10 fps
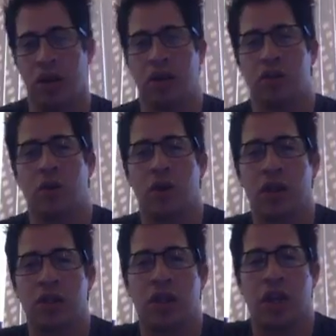and so in
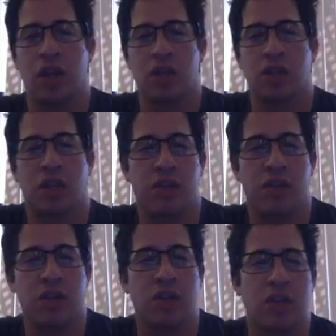this case, if
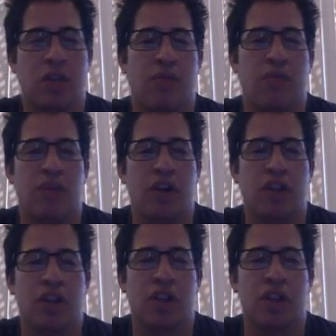this is some
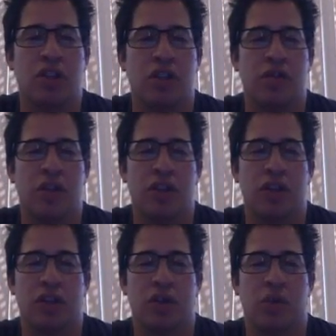frictionless
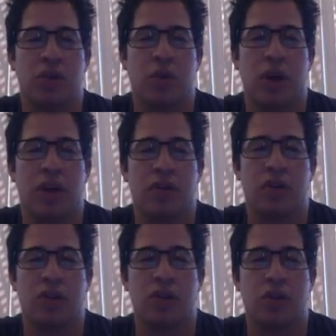surface, which we'll have to
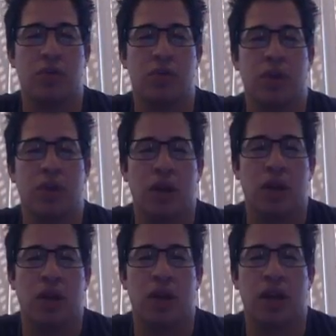assume,
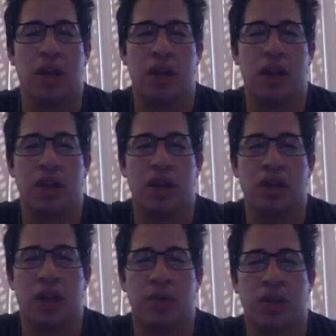then this
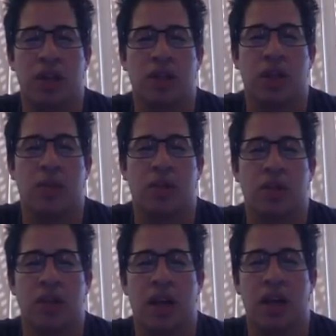object is able to
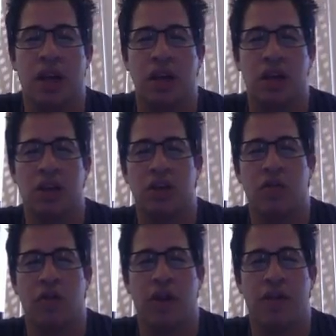slide like this
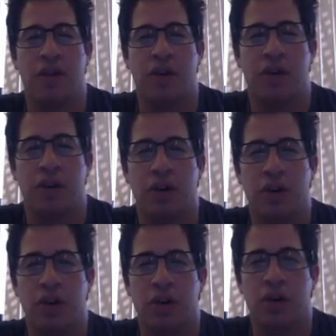forever.
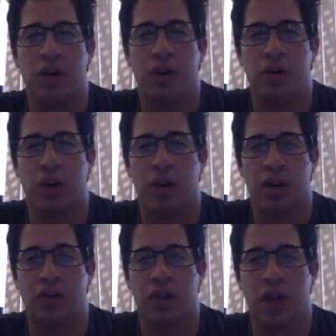Okay,
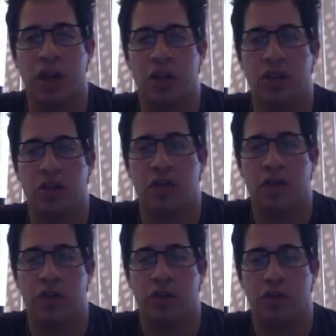and so that is our
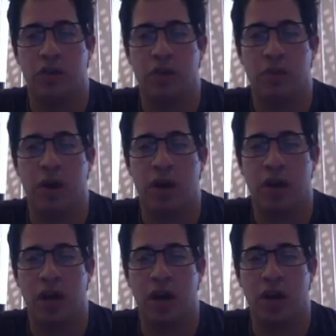first free body
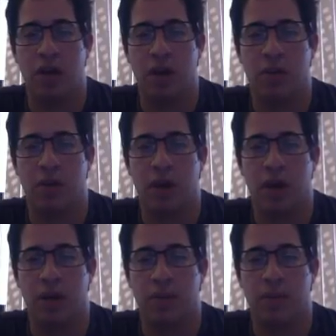diagram. Okay,